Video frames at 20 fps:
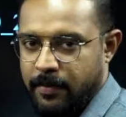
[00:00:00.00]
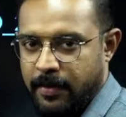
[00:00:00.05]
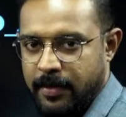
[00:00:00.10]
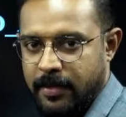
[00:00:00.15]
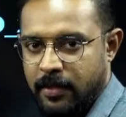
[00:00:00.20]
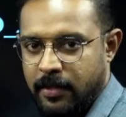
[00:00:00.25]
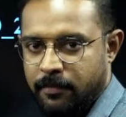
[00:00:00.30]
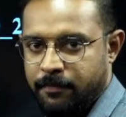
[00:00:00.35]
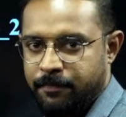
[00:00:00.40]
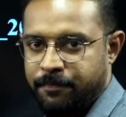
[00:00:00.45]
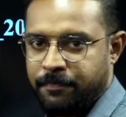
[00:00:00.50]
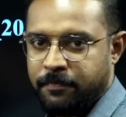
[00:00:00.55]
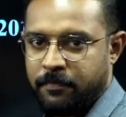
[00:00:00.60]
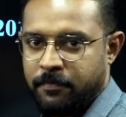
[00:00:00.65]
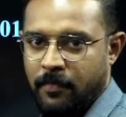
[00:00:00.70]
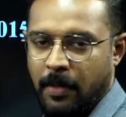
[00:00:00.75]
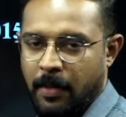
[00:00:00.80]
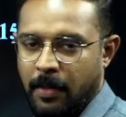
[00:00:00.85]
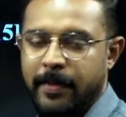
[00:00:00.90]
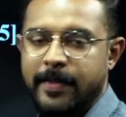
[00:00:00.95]
method.
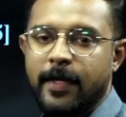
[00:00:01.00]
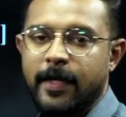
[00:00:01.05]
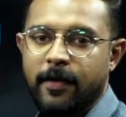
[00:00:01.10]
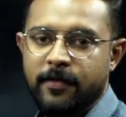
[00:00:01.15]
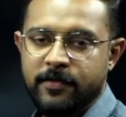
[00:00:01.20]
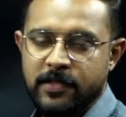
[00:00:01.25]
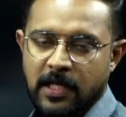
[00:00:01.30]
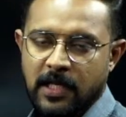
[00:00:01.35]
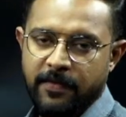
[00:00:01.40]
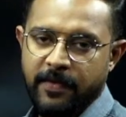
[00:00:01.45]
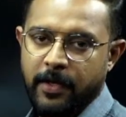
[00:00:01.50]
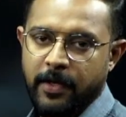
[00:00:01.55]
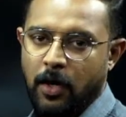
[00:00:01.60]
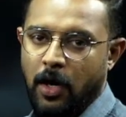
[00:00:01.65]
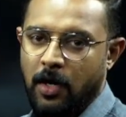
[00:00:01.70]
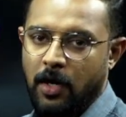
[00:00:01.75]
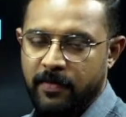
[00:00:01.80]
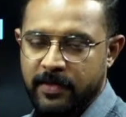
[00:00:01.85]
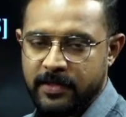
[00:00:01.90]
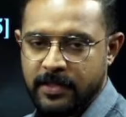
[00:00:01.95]
Method of surveying
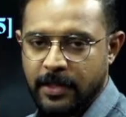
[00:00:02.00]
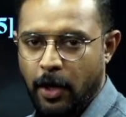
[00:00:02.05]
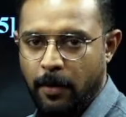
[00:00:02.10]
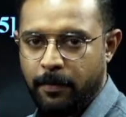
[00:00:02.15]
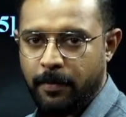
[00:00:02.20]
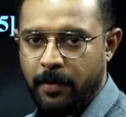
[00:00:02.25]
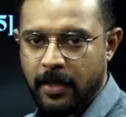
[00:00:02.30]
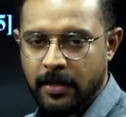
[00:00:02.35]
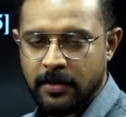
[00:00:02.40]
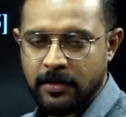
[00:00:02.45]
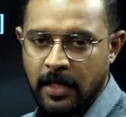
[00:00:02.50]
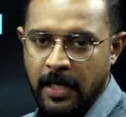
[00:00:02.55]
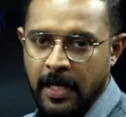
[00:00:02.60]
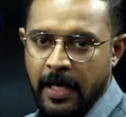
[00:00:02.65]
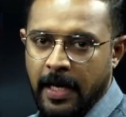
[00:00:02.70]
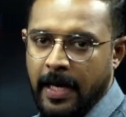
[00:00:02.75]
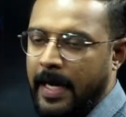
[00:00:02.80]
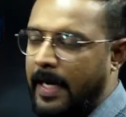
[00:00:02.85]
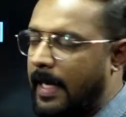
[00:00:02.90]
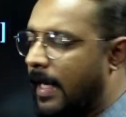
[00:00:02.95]
always adopted is
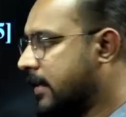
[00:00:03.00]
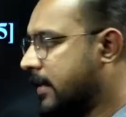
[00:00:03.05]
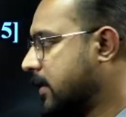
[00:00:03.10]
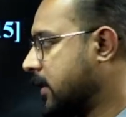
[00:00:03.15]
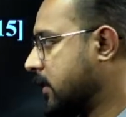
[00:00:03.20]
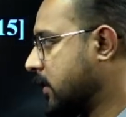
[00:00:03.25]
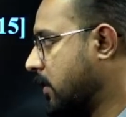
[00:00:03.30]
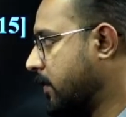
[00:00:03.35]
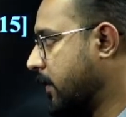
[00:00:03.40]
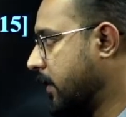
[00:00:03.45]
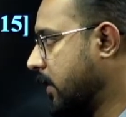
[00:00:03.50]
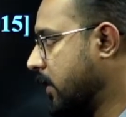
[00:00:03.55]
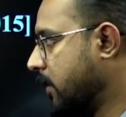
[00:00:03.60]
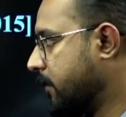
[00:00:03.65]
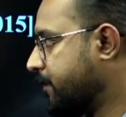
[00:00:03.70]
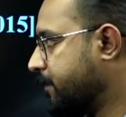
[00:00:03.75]
intersection method.